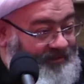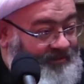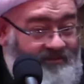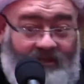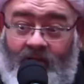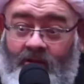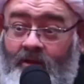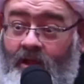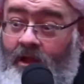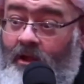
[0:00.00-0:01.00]
So
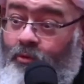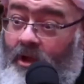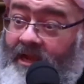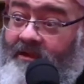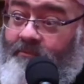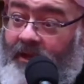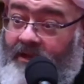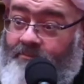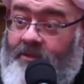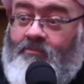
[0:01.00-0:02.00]
Allahu Akbar.
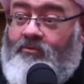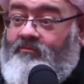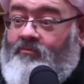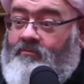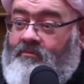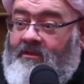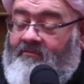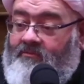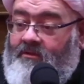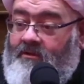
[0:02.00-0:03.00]
People,
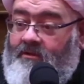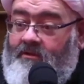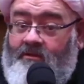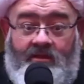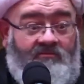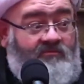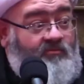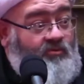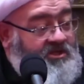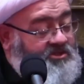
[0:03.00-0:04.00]
they
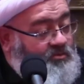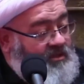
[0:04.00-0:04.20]
freeze when they